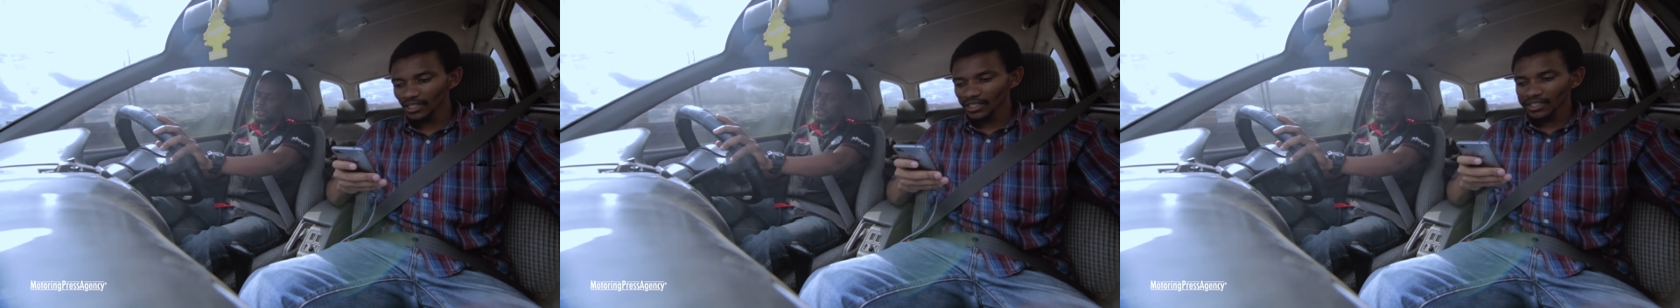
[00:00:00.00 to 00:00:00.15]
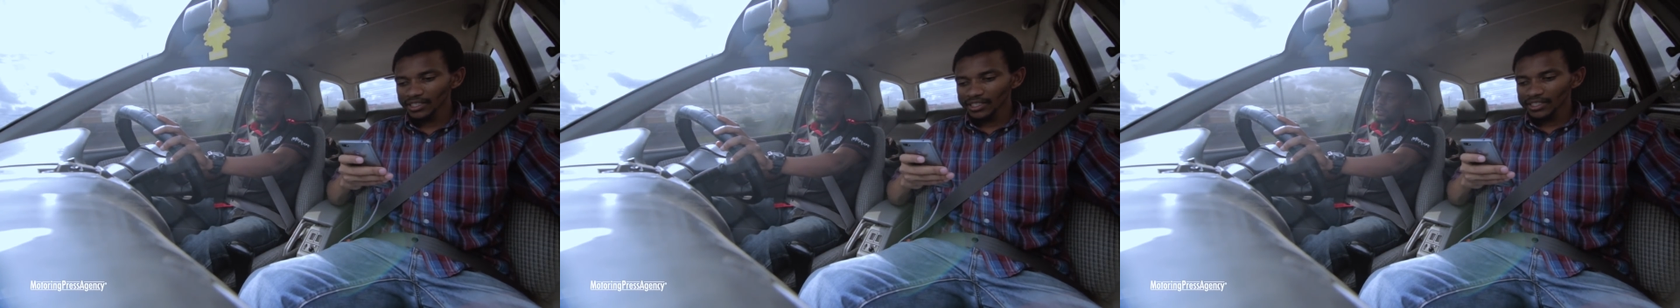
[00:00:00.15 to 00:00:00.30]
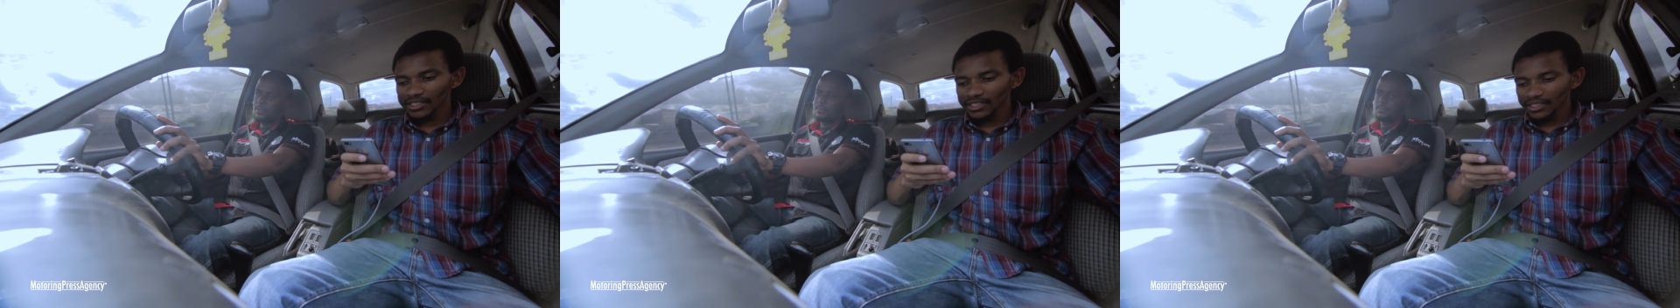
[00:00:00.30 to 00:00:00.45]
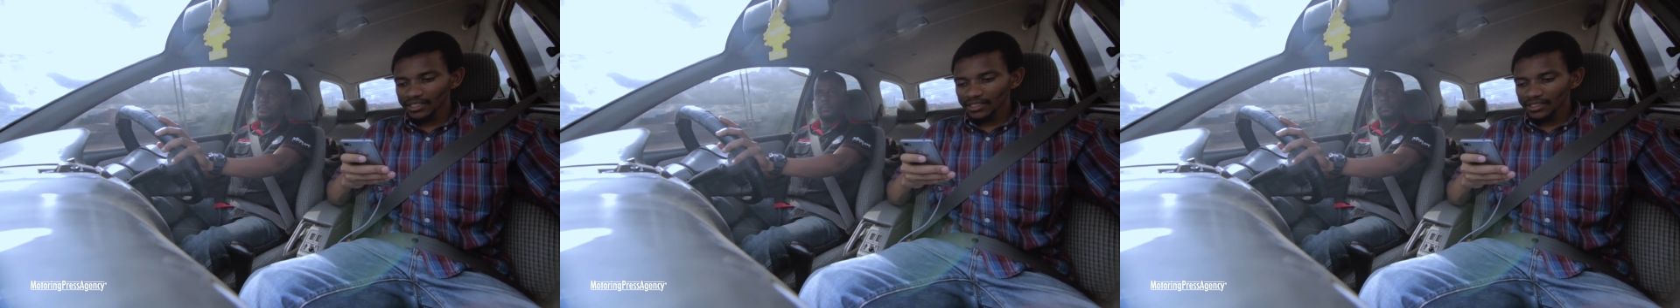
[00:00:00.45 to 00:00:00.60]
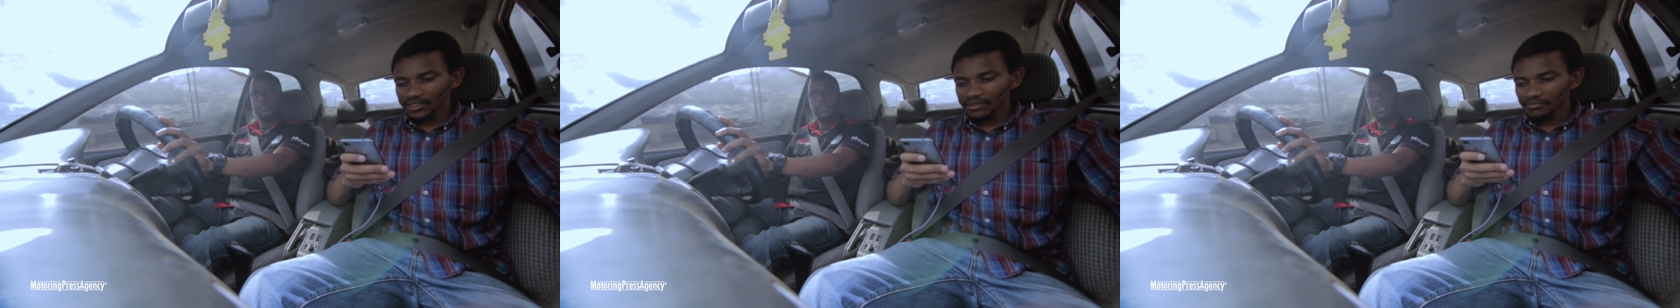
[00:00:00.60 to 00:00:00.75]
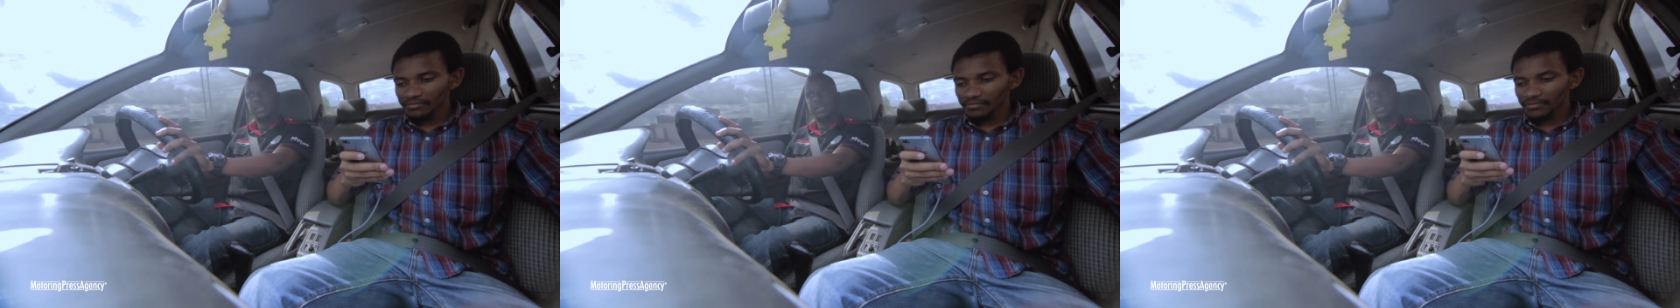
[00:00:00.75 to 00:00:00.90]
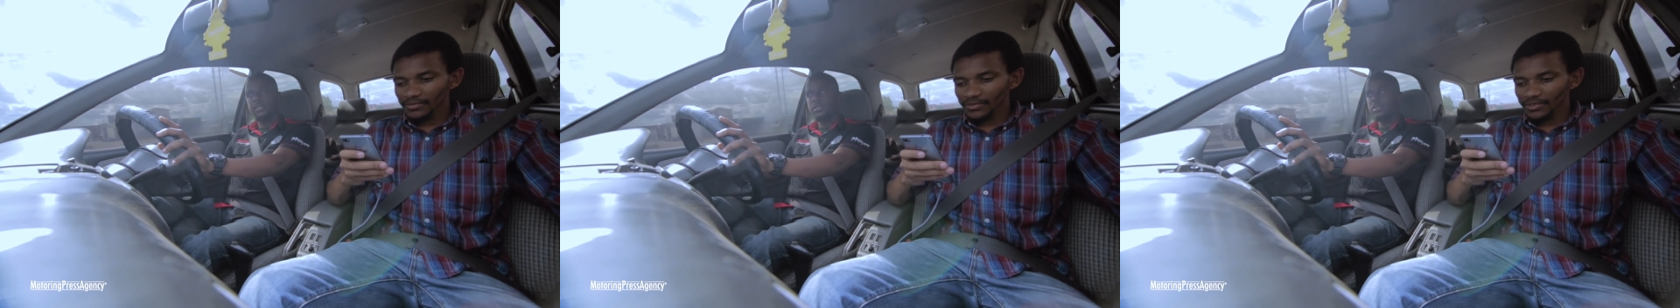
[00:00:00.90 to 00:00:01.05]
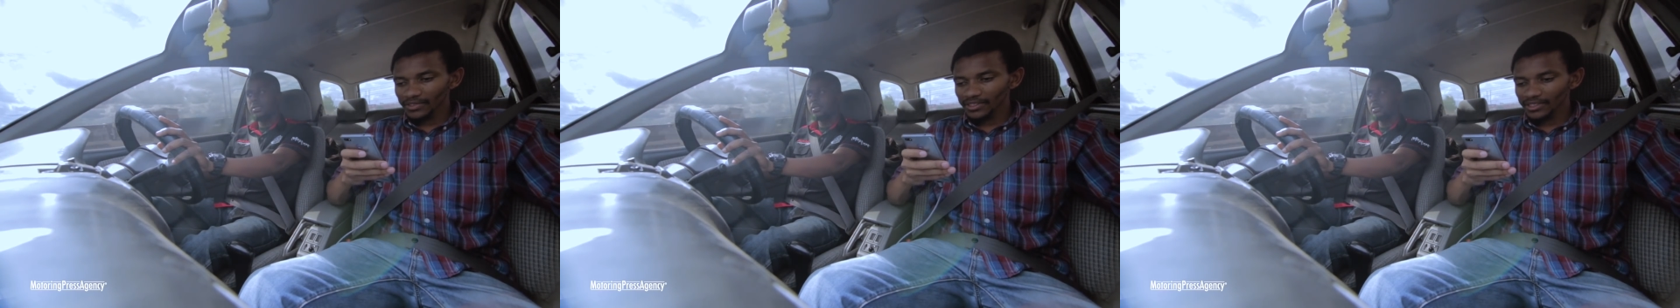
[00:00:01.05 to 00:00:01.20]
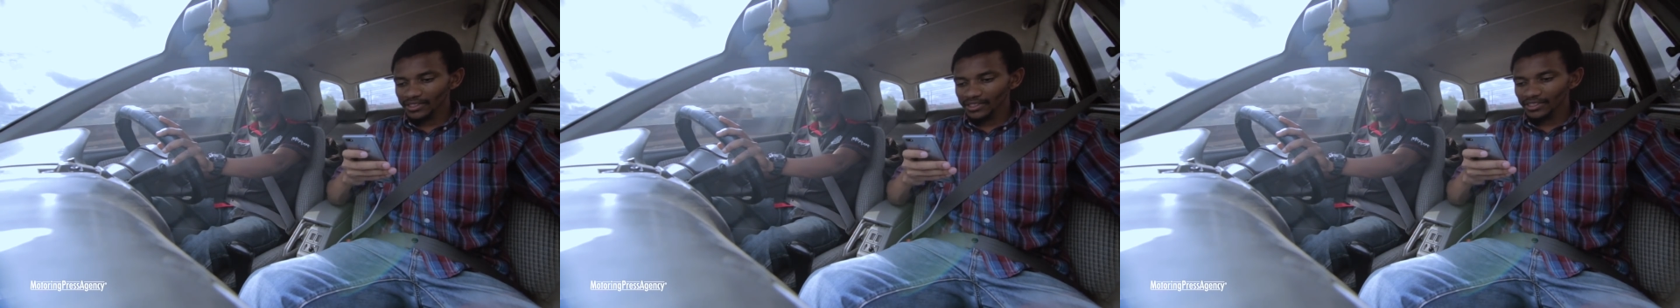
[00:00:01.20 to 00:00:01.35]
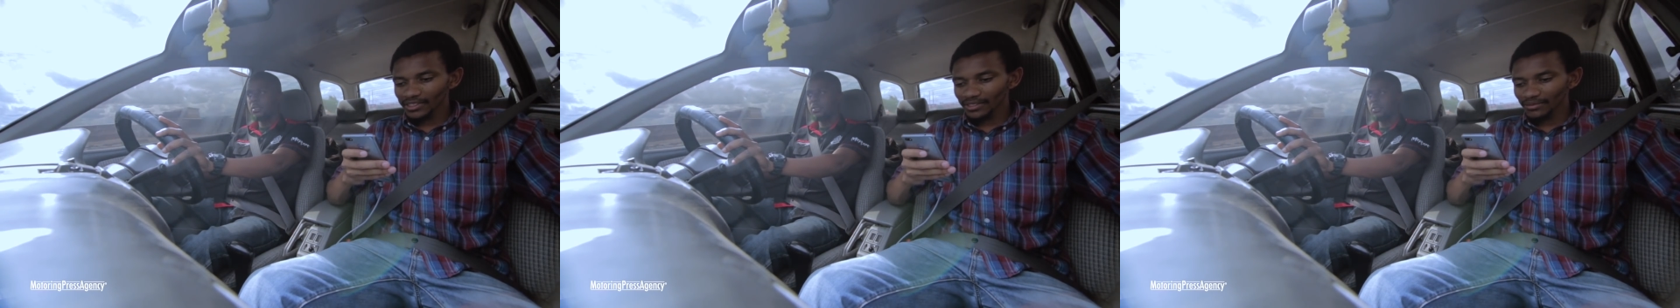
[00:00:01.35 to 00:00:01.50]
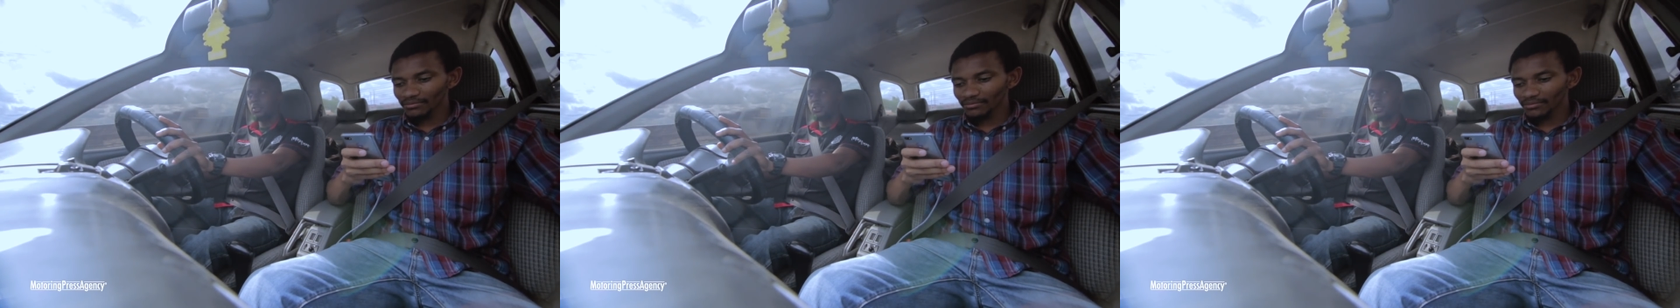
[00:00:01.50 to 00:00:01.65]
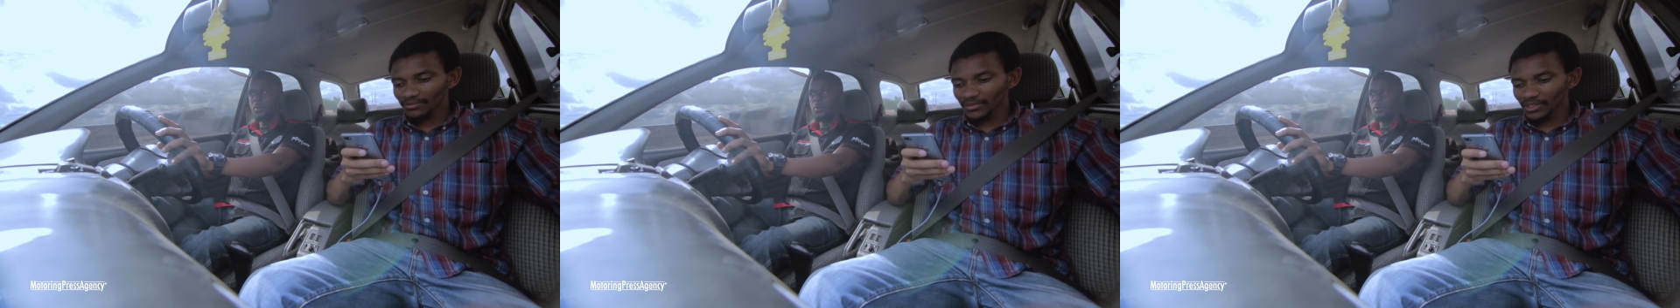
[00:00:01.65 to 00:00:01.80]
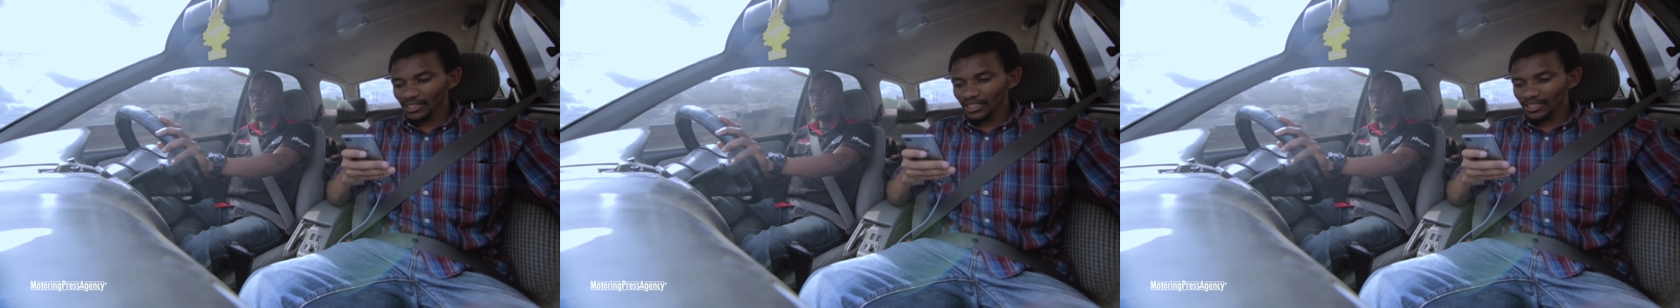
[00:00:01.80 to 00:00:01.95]
Oh, mm, that's interesting. So
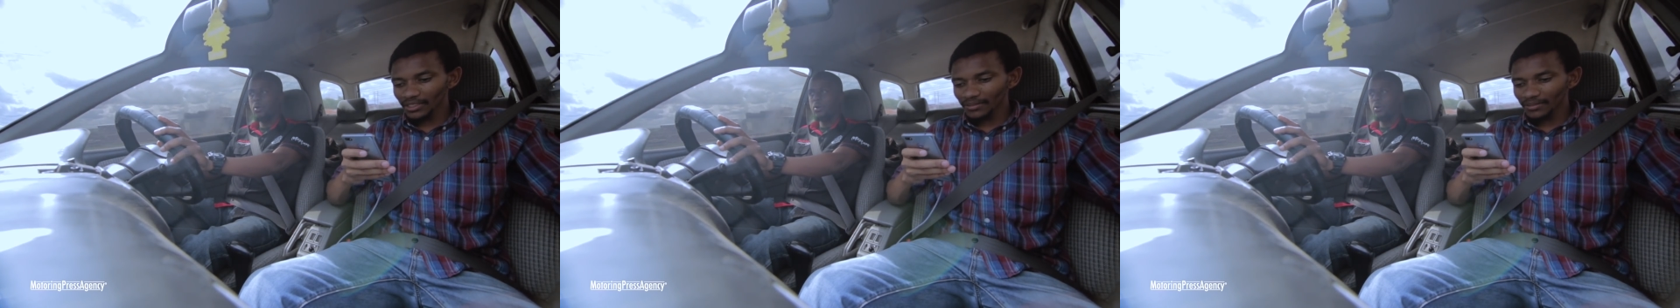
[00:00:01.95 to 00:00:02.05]
someone yeah.